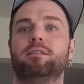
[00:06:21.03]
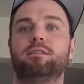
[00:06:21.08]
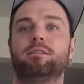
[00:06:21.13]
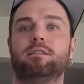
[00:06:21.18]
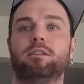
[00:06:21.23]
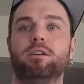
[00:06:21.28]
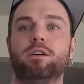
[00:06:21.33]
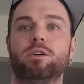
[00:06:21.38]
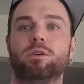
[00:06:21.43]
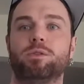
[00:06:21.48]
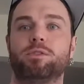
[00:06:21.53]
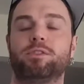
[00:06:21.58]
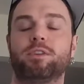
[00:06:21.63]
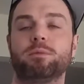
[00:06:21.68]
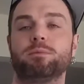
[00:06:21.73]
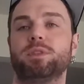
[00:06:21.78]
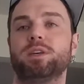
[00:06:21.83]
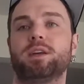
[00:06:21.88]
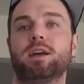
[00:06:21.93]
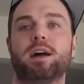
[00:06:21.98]
So
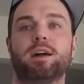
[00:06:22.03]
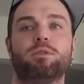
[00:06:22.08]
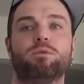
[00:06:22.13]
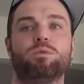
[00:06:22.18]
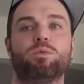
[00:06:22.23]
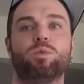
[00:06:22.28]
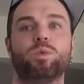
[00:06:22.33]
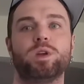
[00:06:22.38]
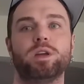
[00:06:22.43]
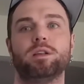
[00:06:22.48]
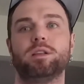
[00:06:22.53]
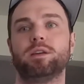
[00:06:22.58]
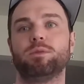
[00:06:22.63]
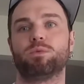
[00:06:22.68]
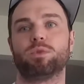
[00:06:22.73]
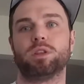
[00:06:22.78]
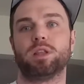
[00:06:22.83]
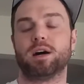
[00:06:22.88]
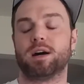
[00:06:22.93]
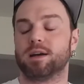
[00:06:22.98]
something I really
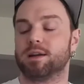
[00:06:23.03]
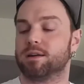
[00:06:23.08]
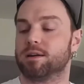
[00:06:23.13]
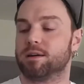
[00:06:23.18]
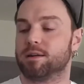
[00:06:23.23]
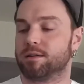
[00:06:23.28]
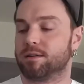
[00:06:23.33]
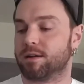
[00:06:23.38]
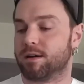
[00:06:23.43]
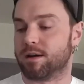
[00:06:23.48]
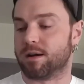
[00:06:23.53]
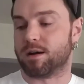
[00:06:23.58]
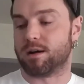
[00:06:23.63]
rely on.